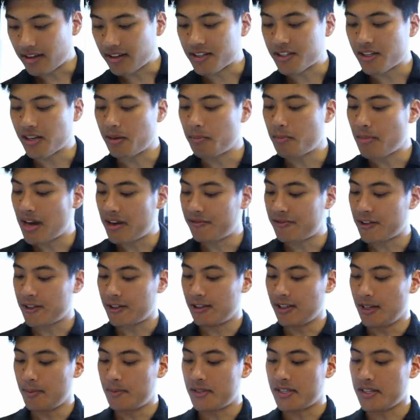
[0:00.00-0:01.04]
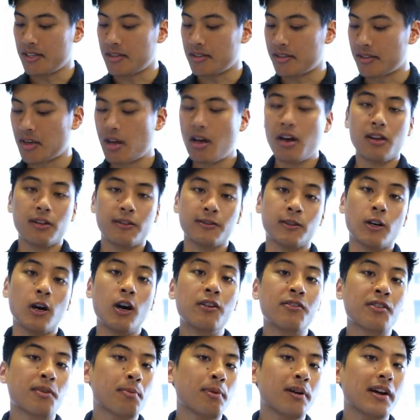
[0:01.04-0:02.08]
Thoughts on Mavic Ellipses? They're
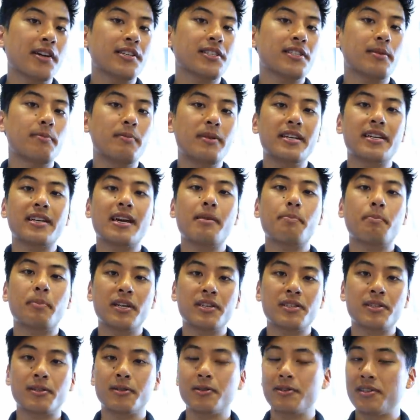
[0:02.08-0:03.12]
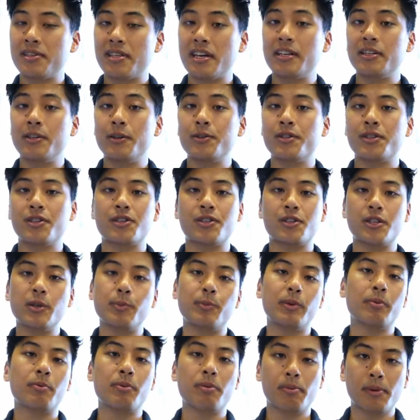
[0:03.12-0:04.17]
overpriced Miche pistards that use a
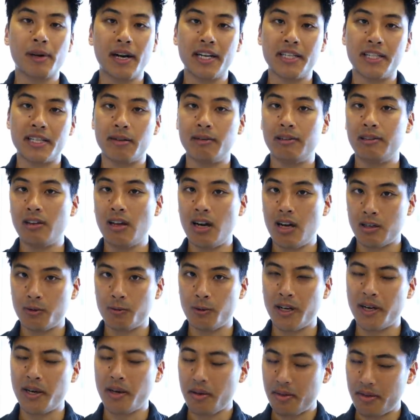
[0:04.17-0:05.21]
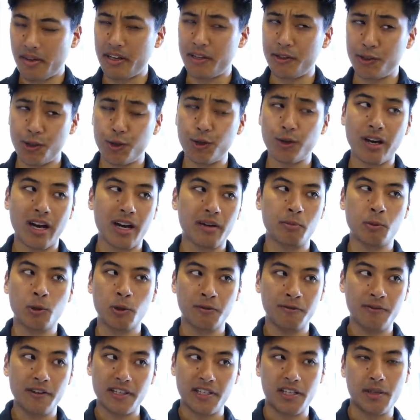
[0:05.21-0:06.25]
stupid proprietary lock ring. They do have more
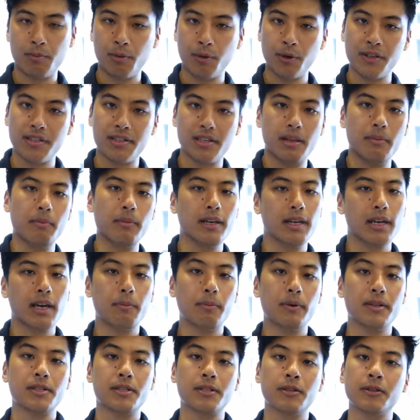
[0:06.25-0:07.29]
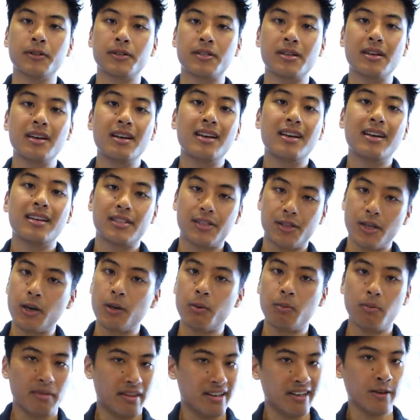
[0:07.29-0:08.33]
fixie points than Miche pistards,
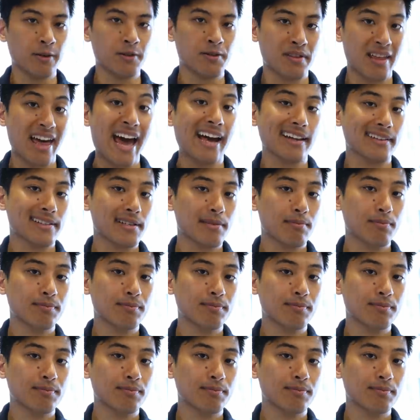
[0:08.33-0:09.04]
so there's that.